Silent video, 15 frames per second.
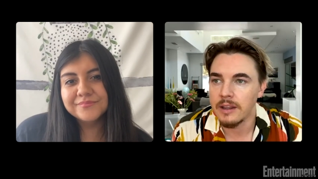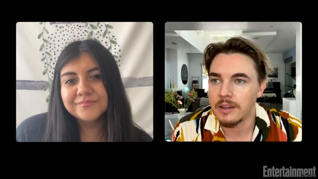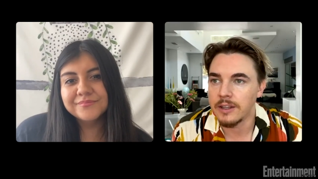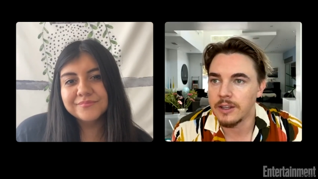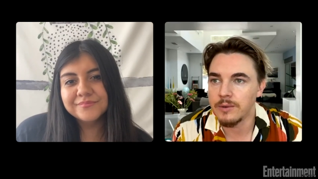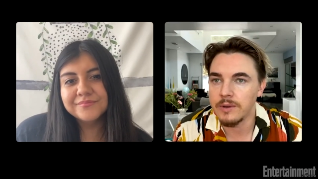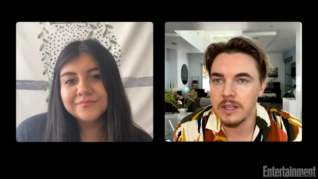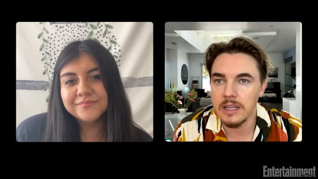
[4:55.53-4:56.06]

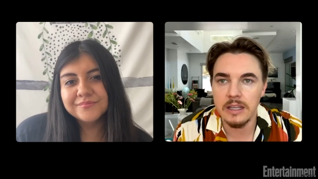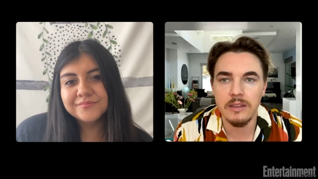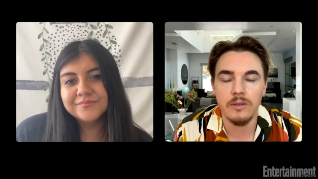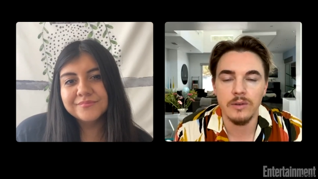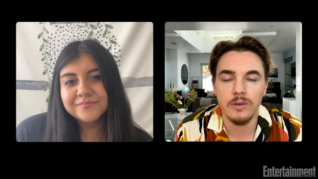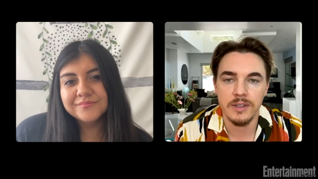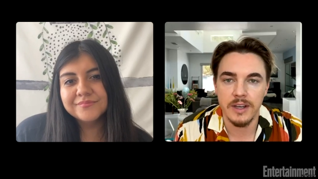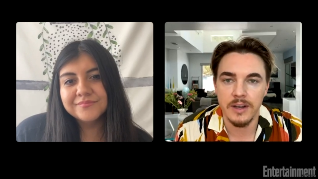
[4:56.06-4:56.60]
Speaker 1: you need
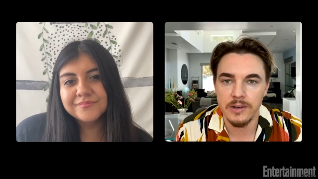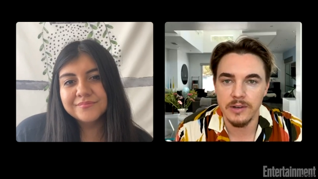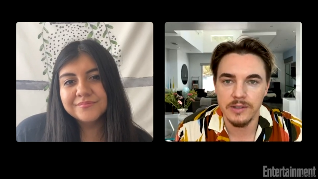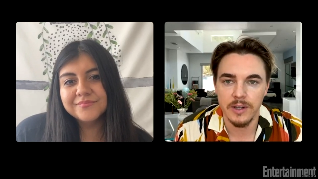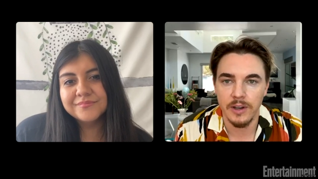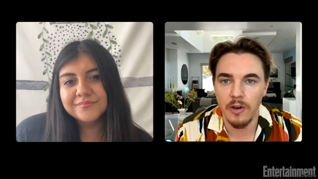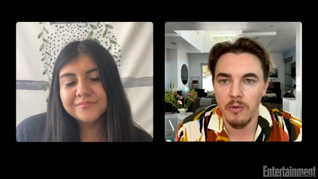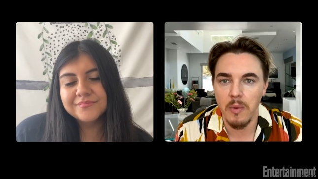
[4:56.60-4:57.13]
those years
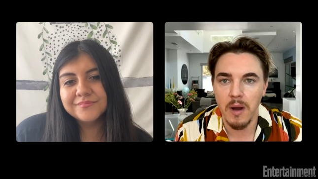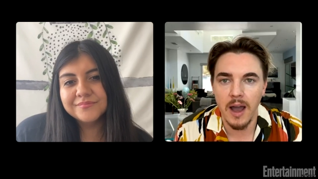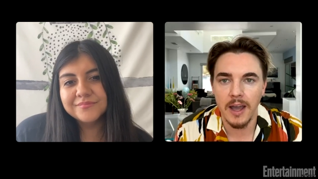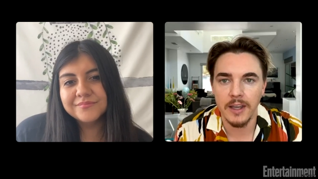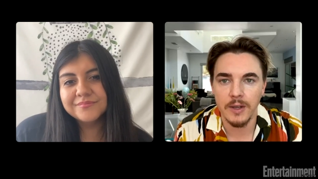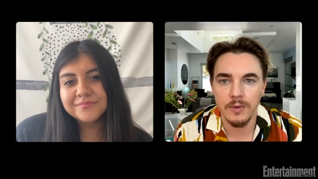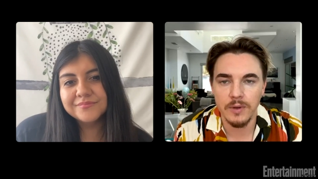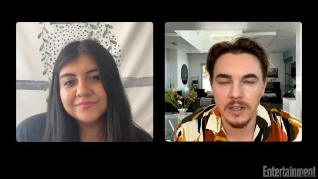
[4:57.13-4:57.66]
to go by.
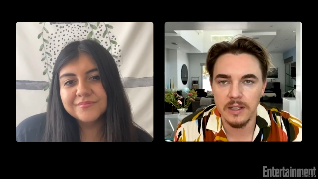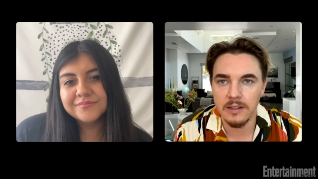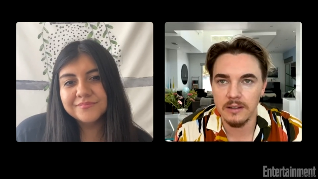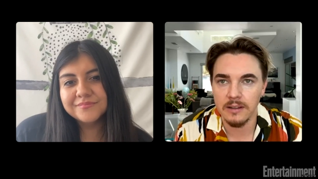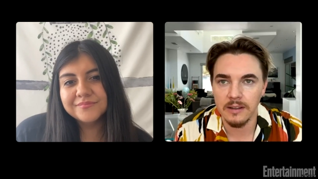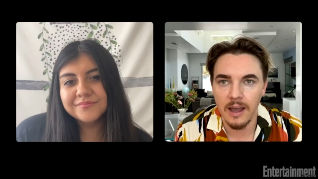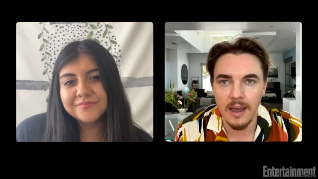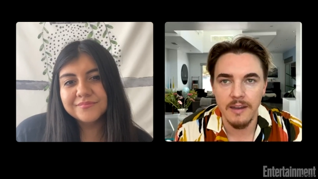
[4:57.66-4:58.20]
You need
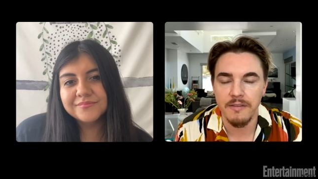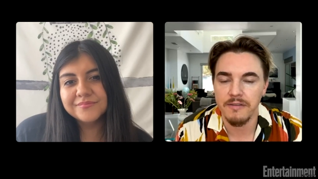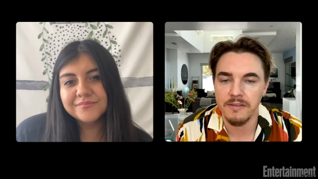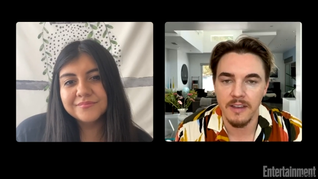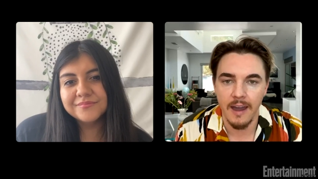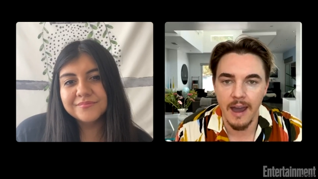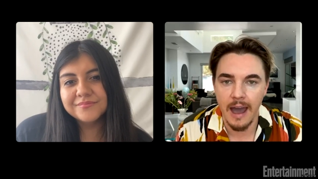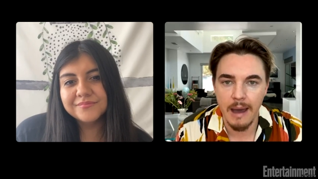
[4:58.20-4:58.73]
life
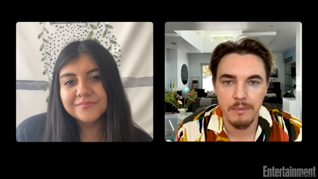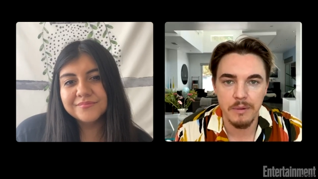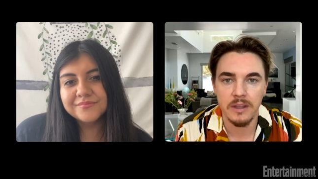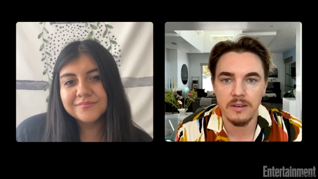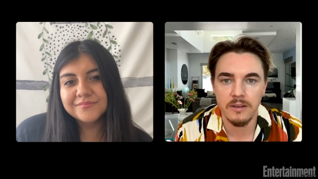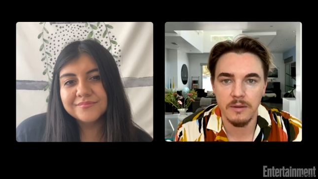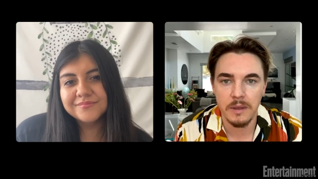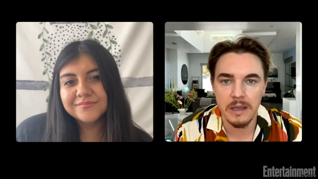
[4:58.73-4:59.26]
to
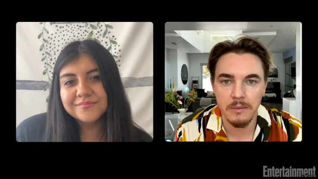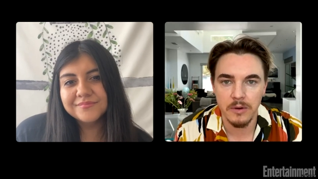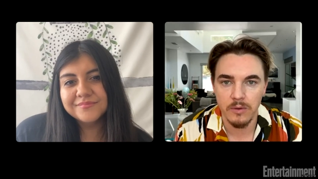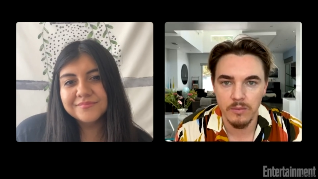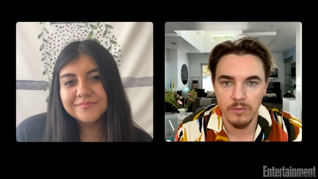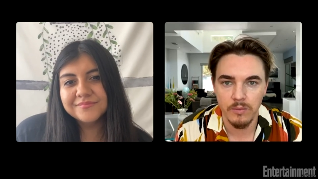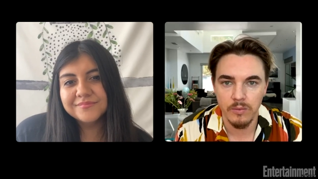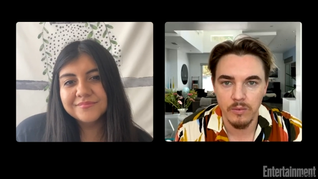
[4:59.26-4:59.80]
happen to be able
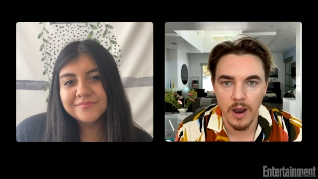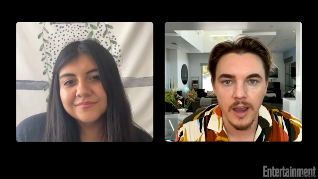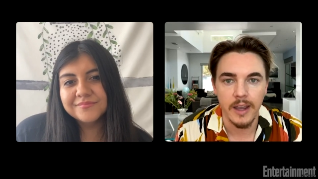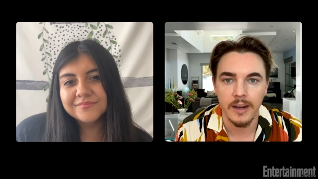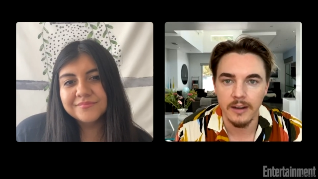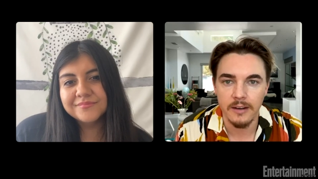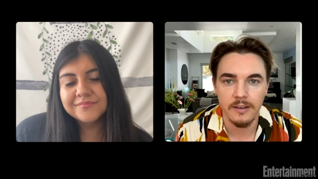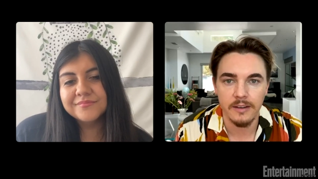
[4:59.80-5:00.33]
to
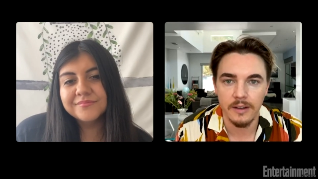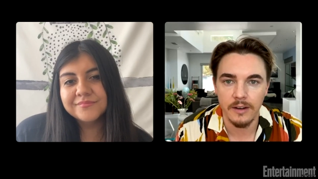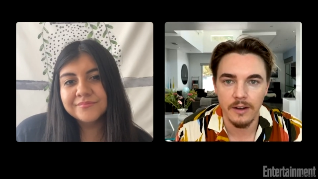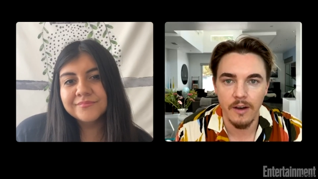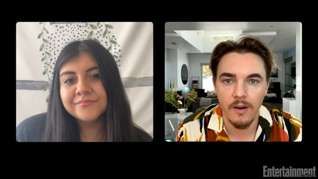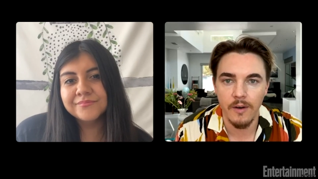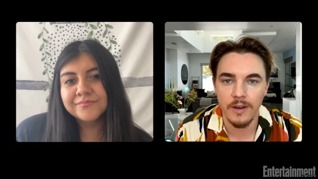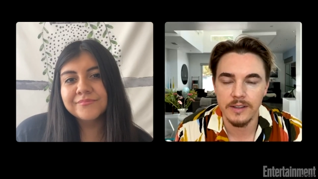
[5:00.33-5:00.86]
right, you
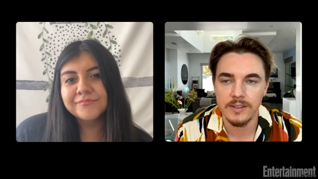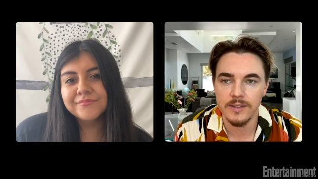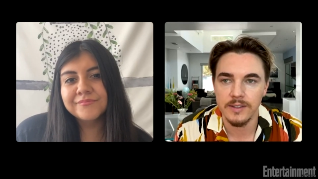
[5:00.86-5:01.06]
know? And